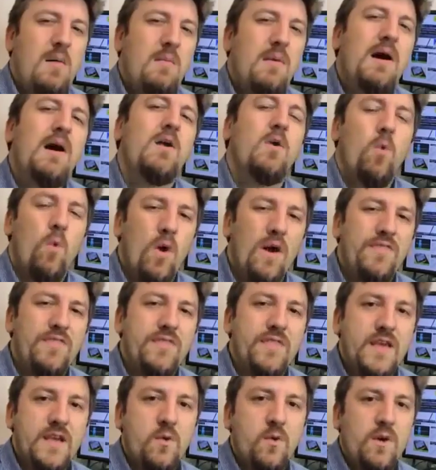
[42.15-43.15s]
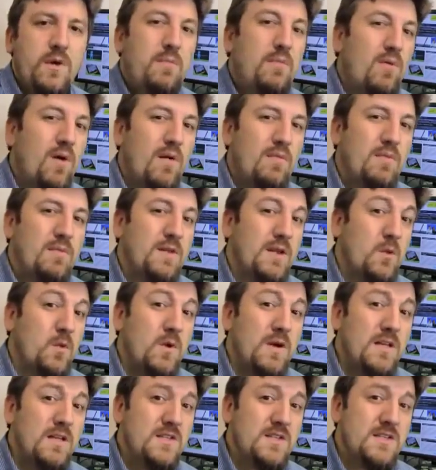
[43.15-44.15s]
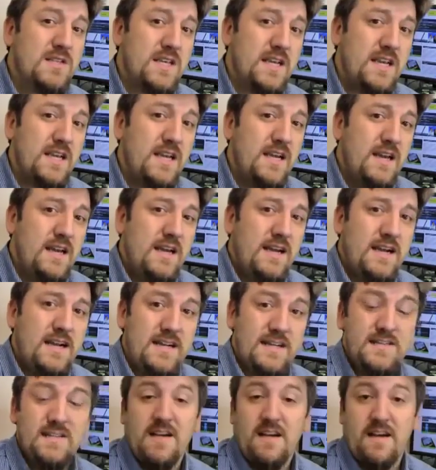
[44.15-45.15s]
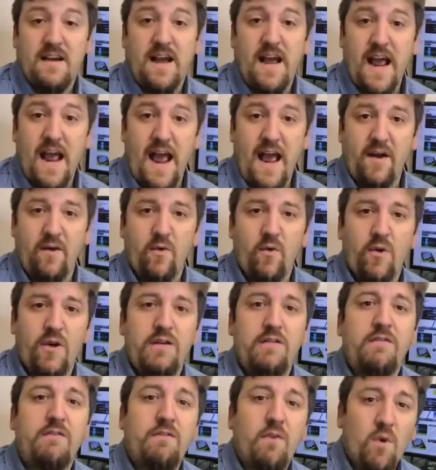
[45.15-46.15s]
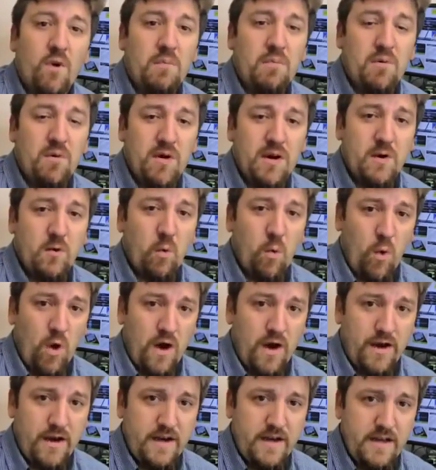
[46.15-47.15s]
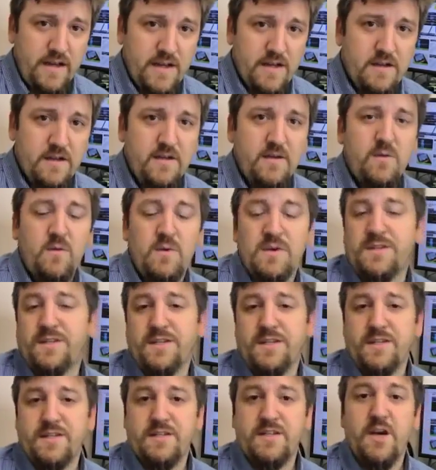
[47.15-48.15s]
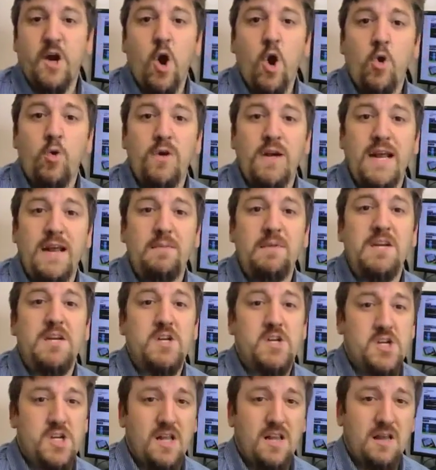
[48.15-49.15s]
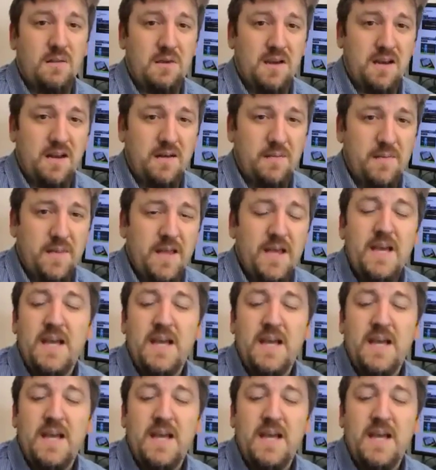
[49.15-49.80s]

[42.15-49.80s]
But one thing we probably will see is Android 4.1, which is codenamed Jelly Bean.